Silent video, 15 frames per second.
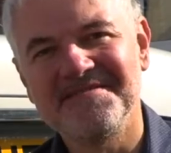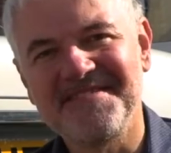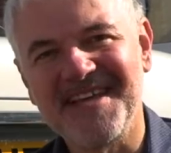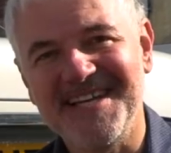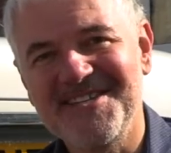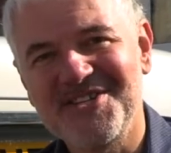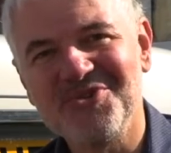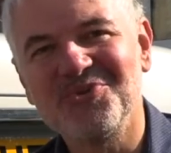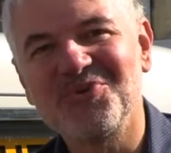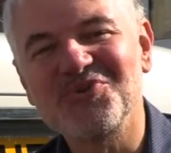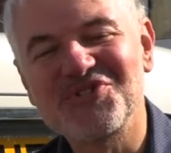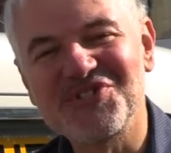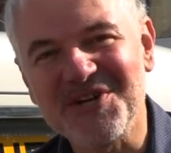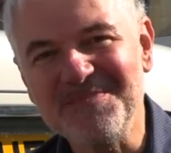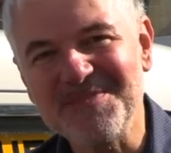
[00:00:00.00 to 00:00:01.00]
Thank you all
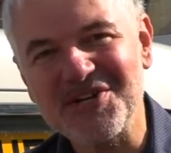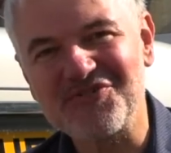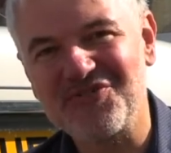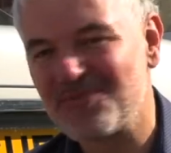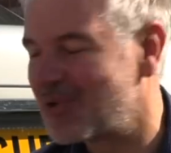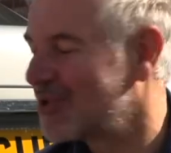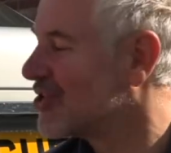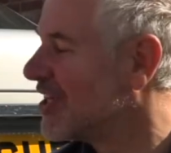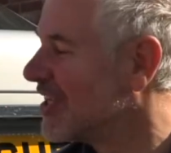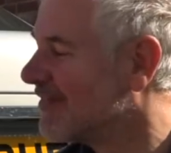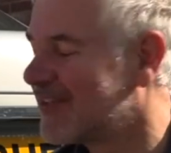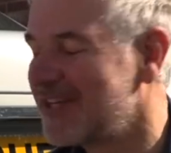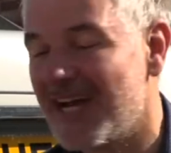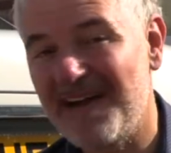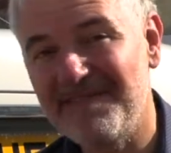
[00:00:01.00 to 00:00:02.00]
so much for watching.
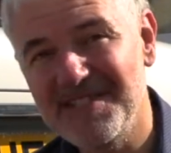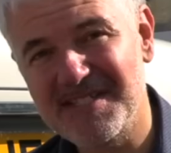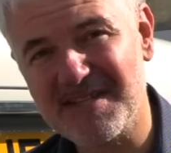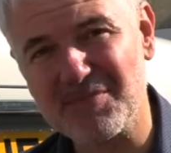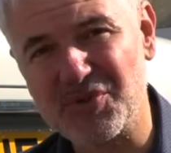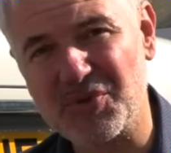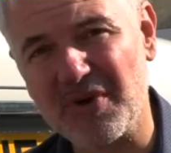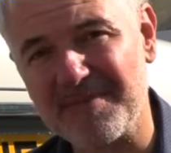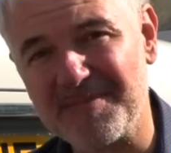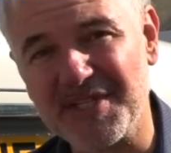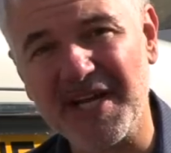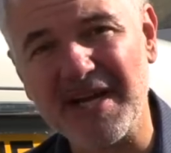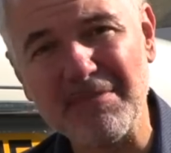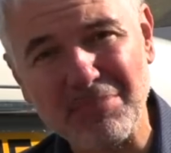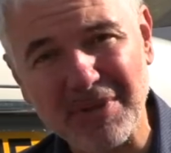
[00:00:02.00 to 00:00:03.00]
If you haven't subscribed
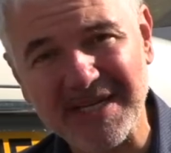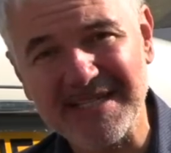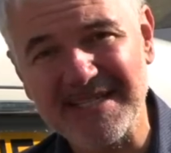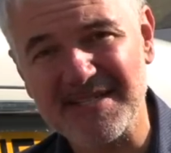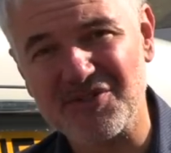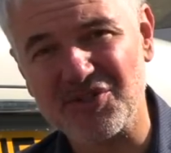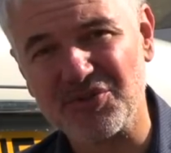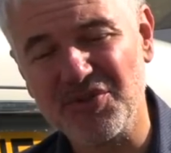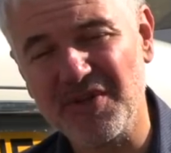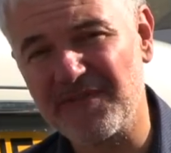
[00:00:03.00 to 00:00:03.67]
yet, please do.